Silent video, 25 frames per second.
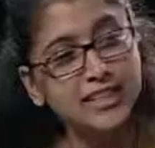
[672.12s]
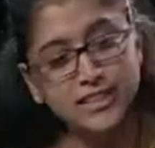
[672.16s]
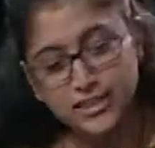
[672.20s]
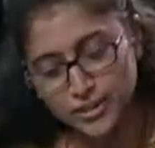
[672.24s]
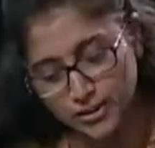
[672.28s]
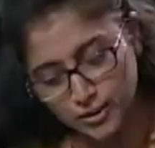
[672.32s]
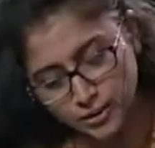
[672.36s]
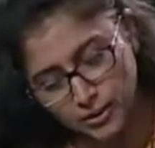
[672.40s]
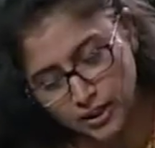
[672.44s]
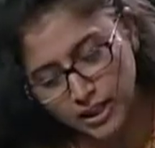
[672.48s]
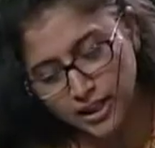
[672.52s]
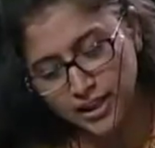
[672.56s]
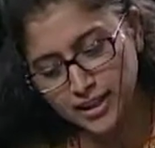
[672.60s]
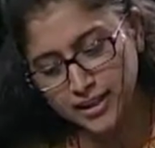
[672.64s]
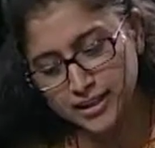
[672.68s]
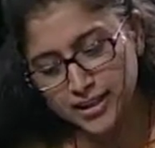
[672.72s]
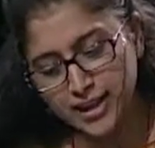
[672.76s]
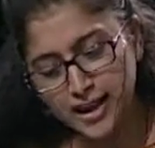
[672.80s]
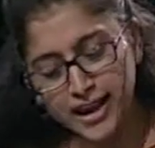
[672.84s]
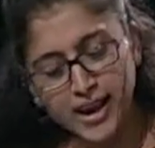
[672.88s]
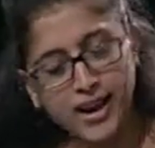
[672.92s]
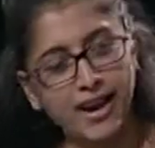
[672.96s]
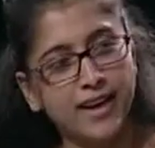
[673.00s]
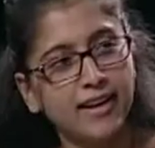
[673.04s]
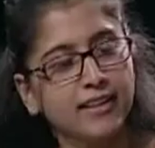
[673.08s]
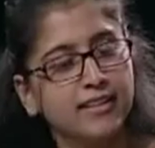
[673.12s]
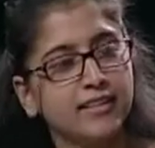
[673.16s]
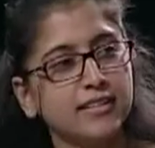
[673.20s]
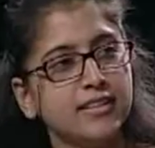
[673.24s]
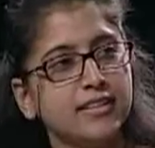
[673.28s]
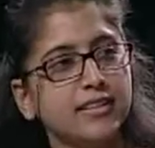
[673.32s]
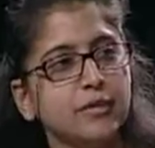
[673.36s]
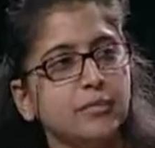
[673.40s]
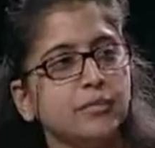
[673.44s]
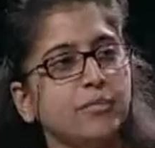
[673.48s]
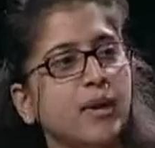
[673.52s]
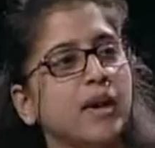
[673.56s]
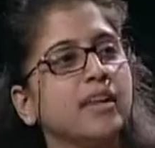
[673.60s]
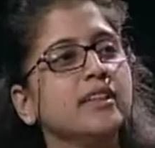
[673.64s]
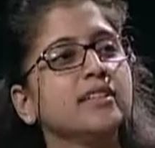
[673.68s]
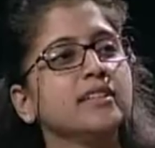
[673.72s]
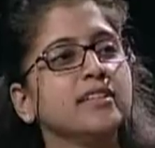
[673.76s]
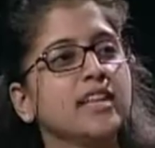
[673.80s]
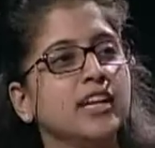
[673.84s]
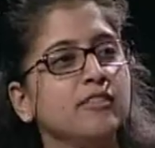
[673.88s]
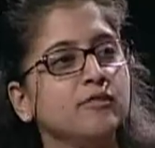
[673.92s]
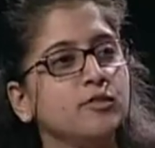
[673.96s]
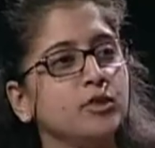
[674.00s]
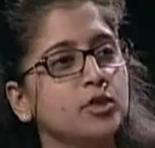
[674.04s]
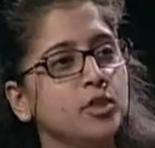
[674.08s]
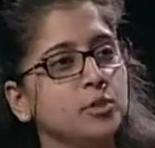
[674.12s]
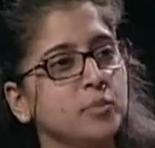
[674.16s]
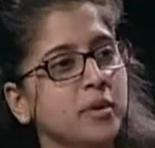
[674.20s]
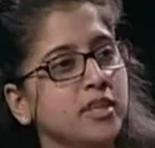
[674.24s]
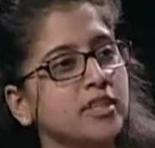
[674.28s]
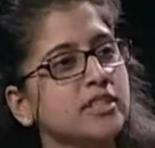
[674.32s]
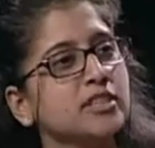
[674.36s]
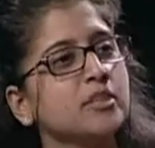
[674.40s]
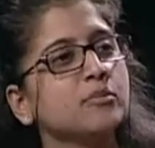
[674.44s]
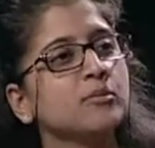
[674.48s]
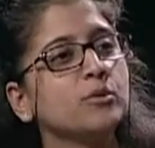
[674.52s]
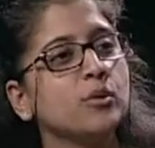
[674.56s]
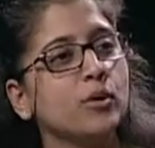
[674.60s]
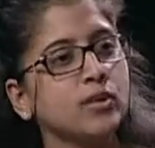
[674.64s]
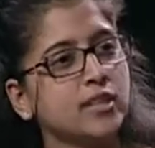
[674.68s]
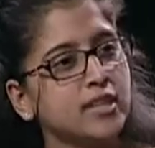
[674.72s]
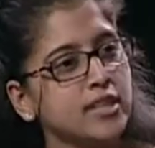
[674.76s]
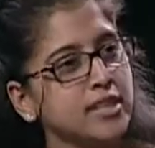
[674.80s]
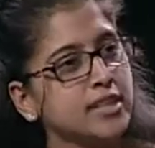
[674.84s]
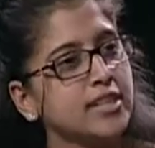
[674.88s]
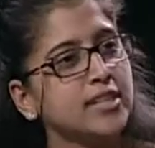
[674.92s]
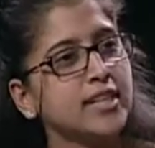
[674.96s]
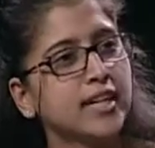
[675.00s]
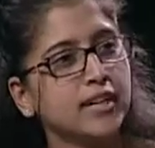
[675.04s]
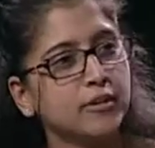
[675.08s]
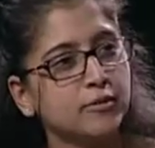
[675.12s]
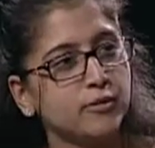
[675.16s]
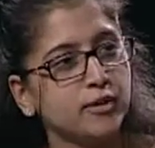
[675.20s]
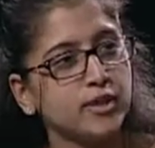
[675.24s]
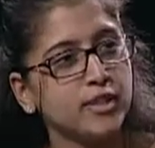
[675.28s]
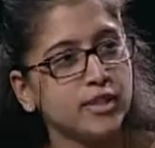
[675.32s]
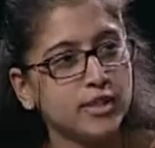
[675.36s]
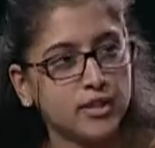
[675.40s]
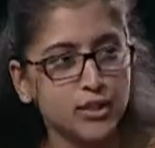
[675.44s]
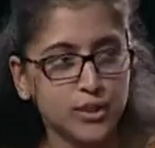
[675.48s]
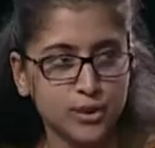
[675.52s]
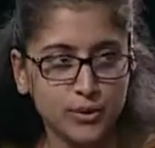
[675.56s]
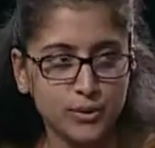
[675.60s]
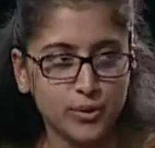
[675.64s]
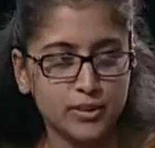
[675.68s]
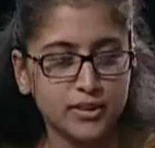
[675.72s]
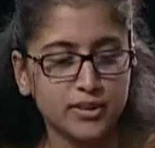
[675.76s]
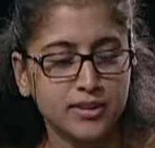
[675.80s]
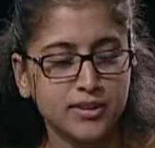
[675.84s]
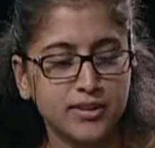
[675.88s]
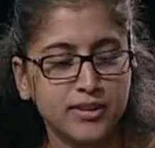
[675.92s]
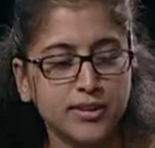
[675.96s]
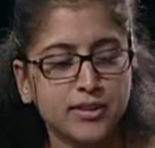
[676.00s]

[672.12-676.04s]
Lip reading: is unique, and parents have to spend some quality time with their children.